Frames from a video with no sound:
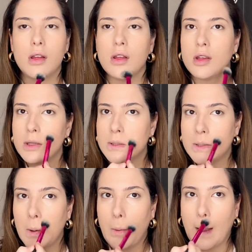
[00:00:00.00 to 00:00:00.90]

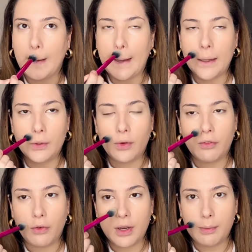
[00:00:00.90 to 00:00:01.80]
so I tend to
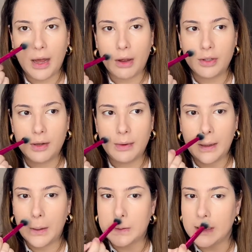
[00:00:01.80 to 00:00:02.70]
avoid powder
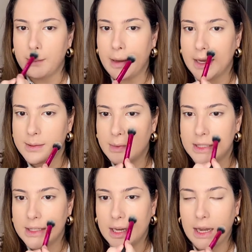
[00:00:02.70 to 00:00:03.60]
because it makes my
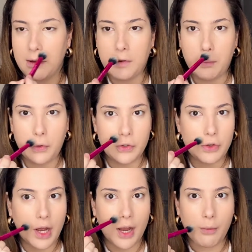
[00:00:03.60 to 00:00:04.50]
skin even more
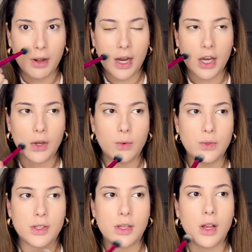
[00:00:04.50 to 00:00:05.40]
dry when I use
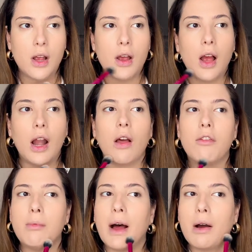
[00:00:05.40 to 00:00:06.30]
a lot of
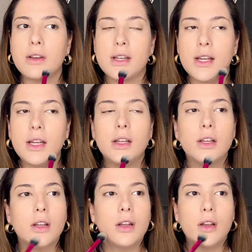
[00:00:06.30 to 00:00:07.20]
powder.
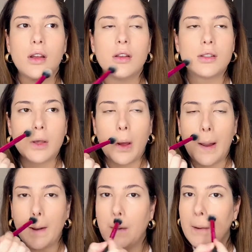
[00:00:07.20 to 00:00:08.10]
So I
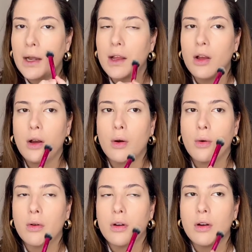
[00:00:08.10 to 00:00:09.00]
only go
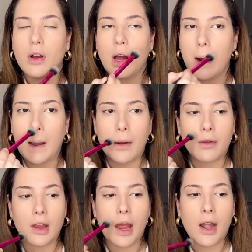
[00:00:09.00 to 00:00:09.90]
around the
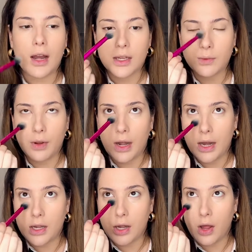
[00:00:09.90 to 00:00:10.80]
areas where I
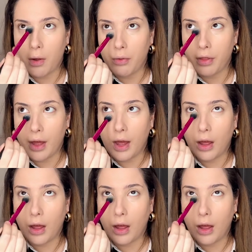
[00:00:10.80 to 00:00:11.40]
know that